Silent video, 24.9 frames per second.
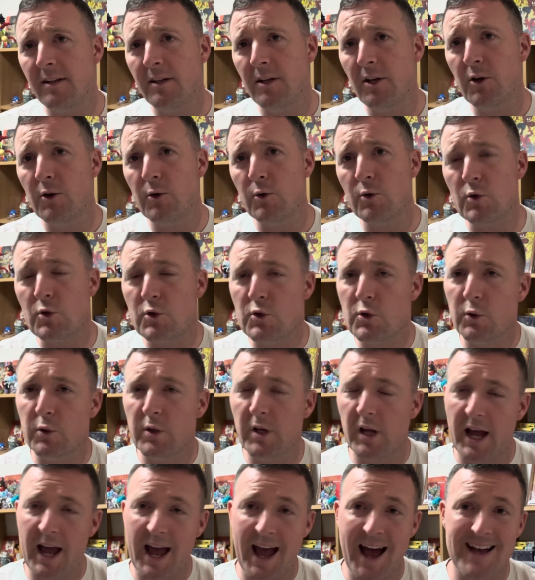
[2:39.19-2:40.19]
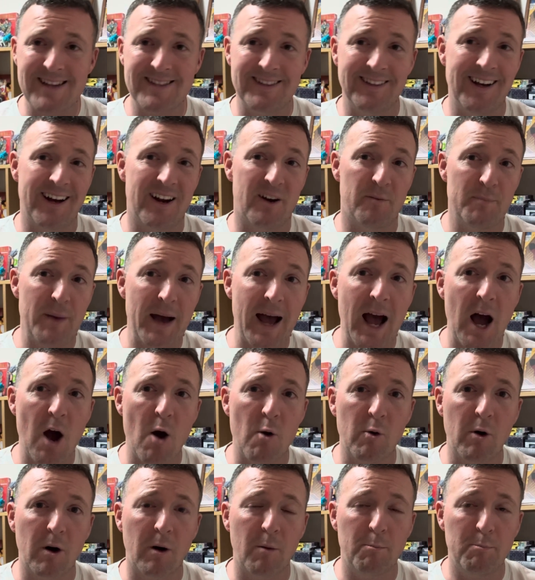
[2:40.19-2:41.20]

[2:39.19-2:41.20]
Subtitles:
Julia has a lot of power,